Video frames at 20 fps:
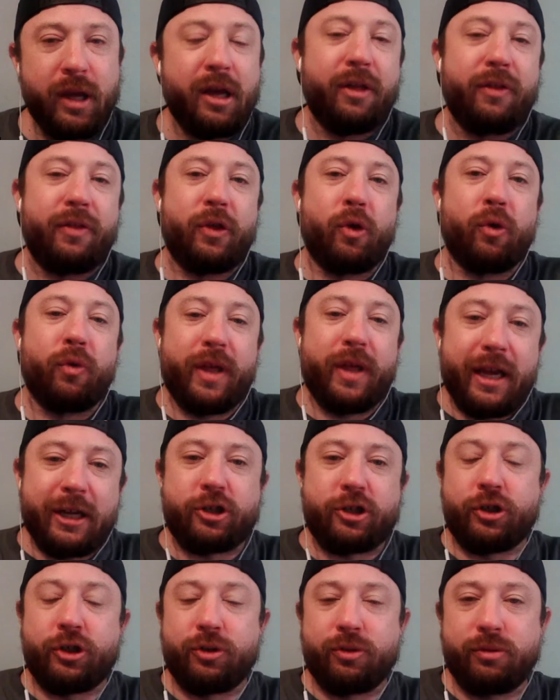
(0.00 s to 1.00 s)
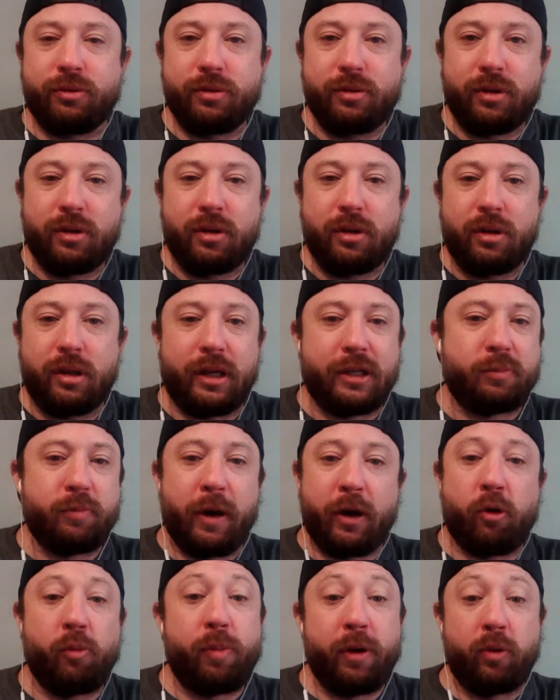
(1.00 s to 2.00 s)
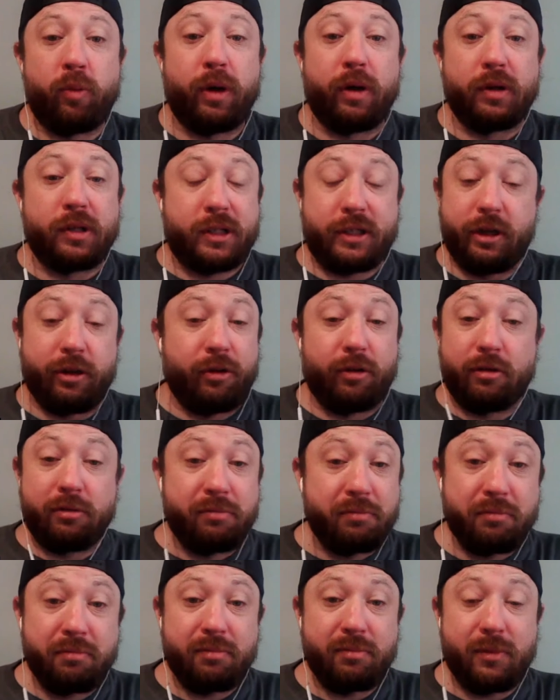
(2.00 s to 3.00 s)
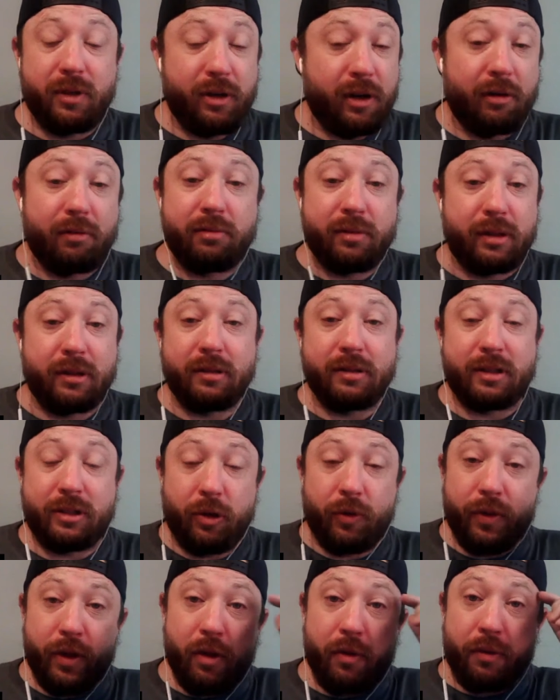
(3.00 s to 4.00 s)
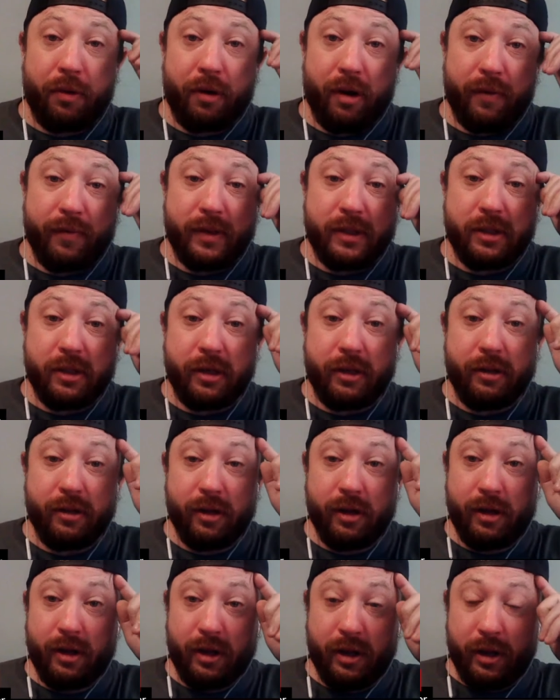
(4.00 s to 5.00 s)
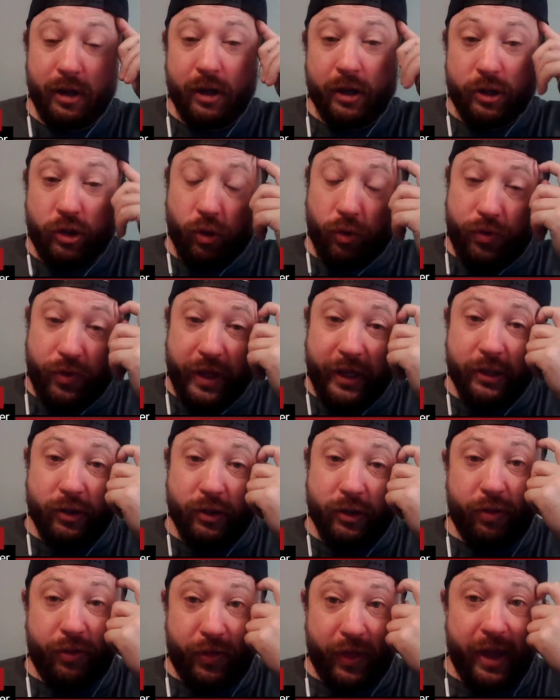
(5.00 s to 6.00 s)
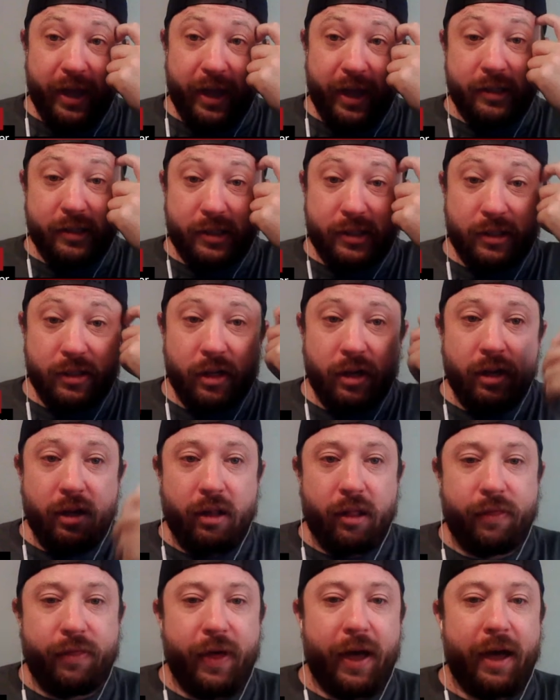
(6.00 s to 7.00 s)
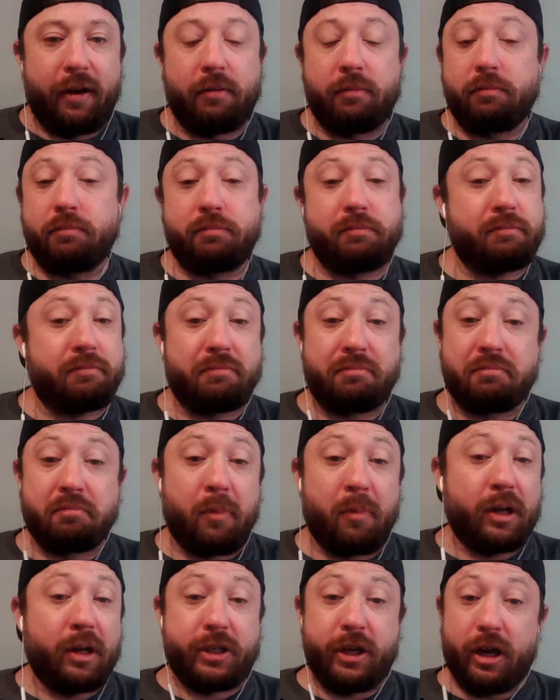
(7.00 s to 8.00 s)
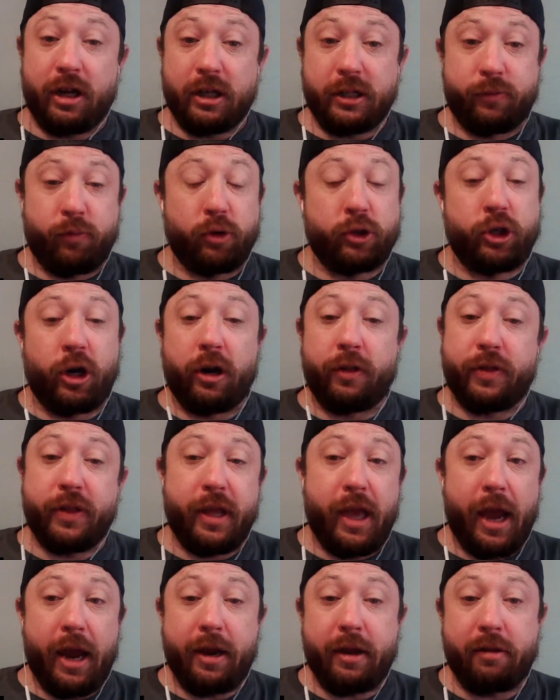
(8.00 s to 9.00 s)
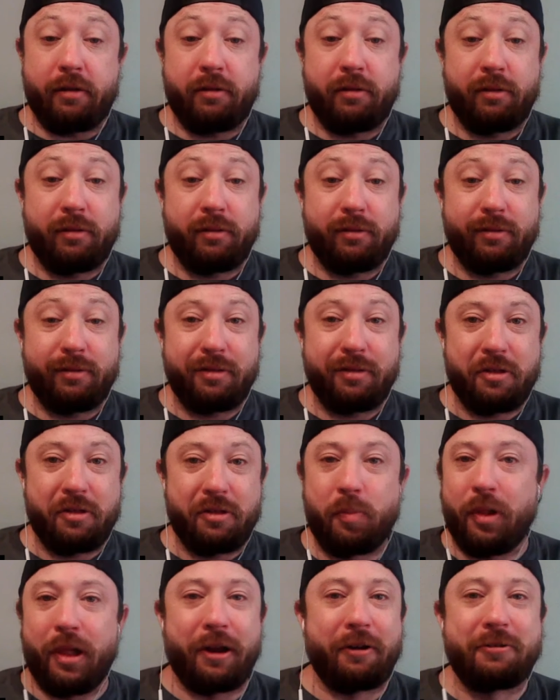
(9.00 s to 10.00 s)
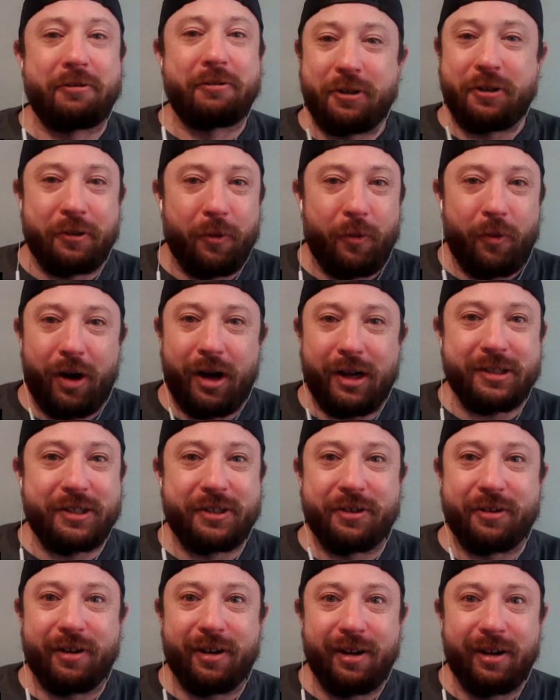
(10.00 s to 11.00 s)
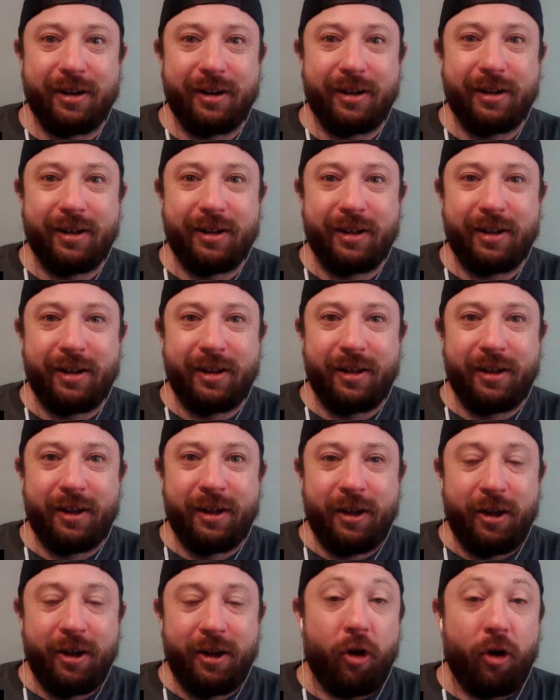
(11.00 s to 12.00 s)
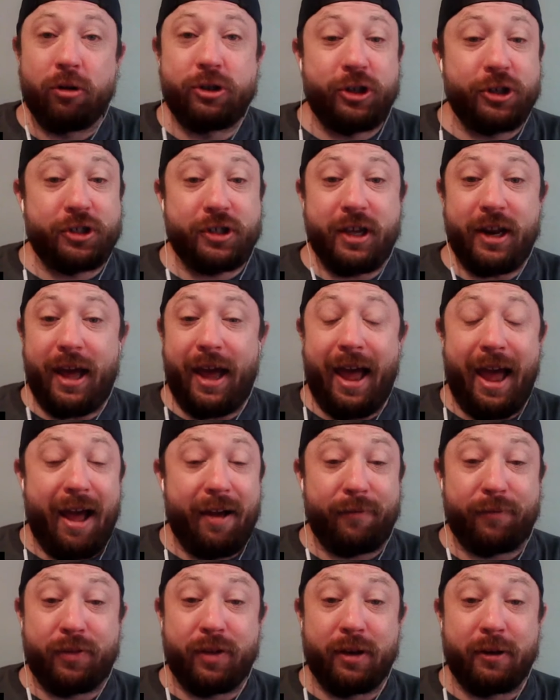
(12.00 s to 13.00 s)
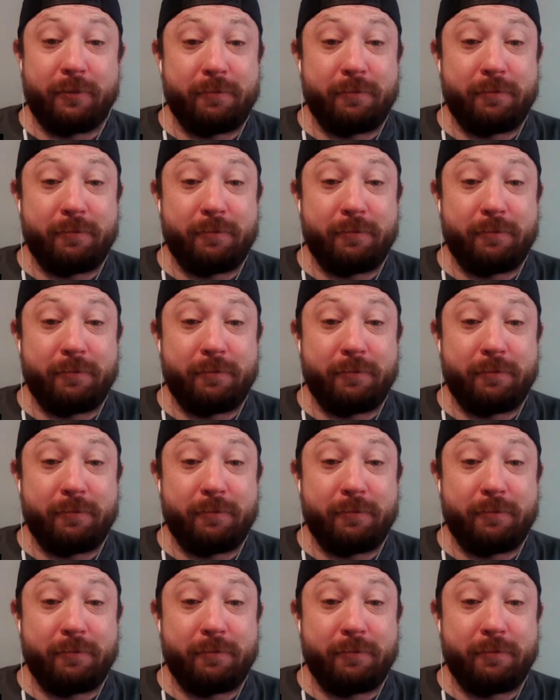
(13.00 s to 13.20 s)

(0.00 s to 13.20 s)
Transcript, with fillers: The only issue is Michael Bidwill is still, you know, he's still the owner, obviously. So these are things that Monti Ossenfort, Jonathan Gannon, the players on the roster are just going to have to